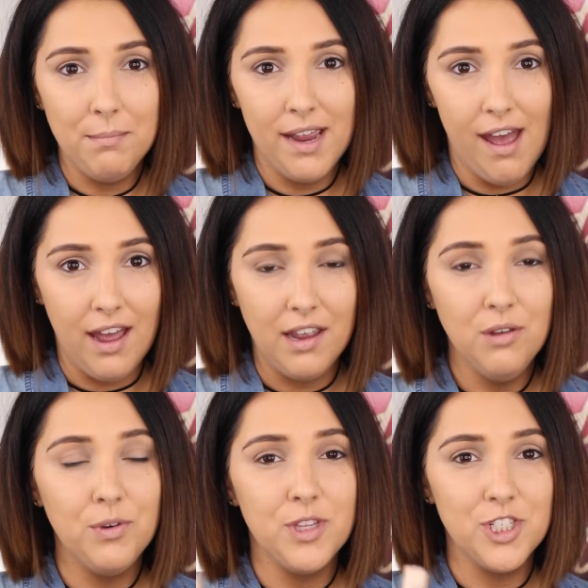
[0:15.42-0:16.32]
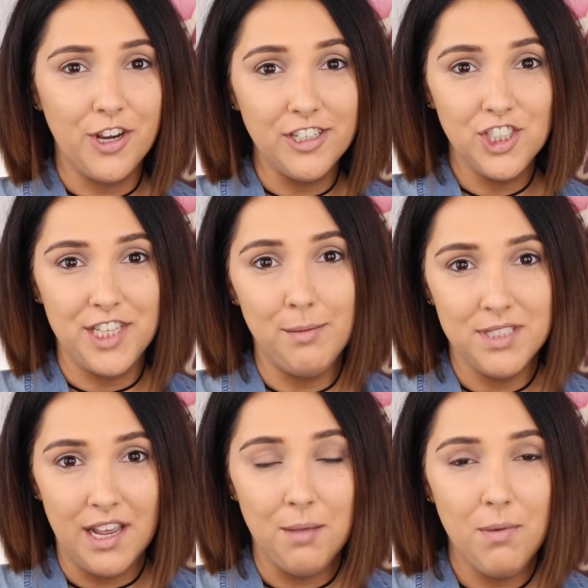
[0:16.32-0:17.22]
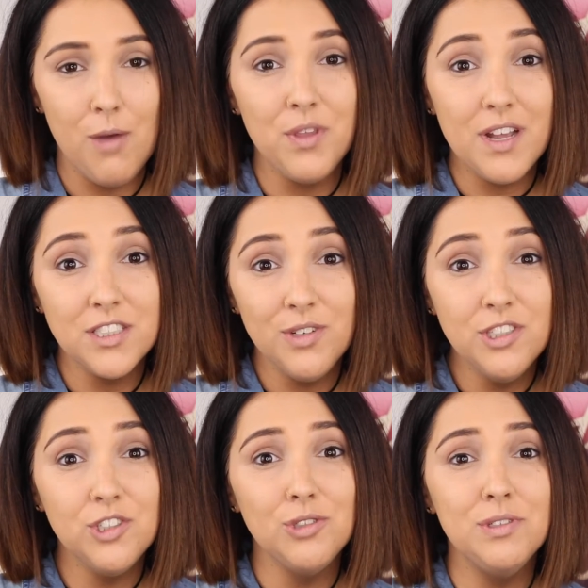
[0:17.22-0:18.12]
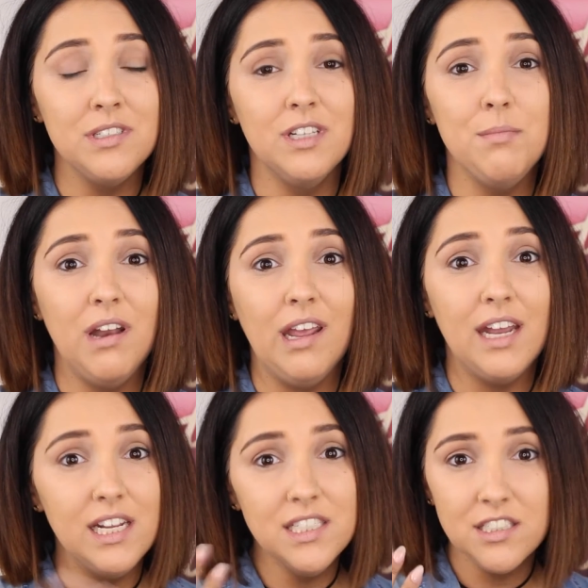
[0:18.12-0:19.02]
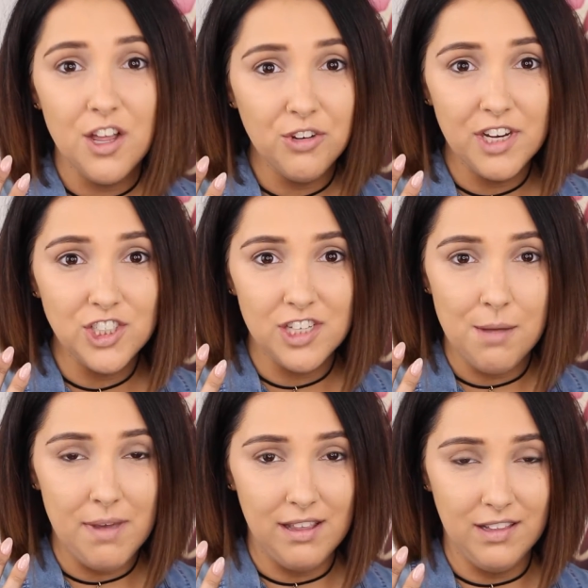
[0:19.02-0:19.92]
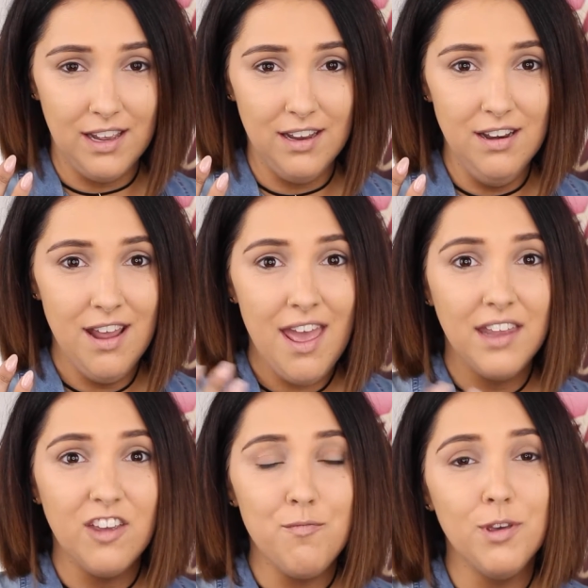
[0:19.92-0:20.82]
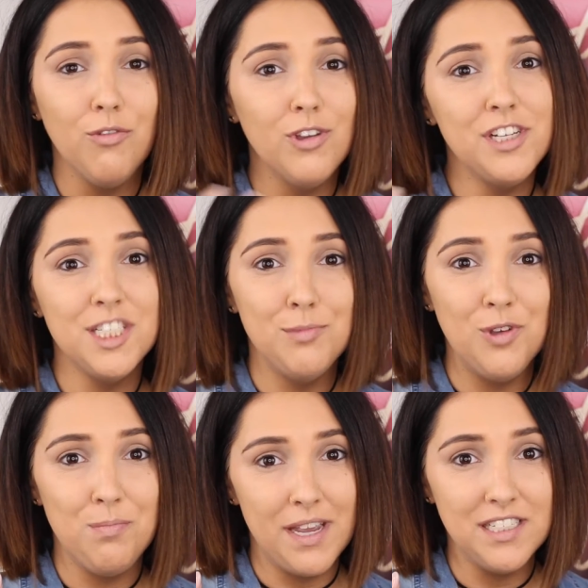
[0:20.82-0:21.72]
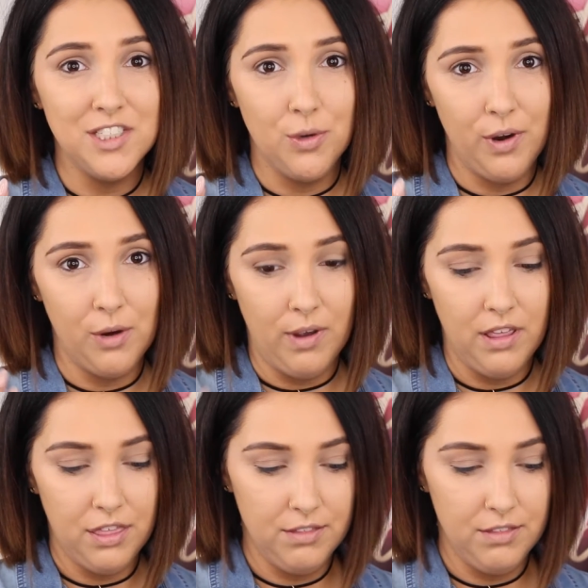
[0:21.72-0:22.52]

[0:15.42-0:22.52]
my eye with the Tarte Shape Tape. And what that's going to do is eliminate any discoloration on my lid and give me a really smooth base to work with.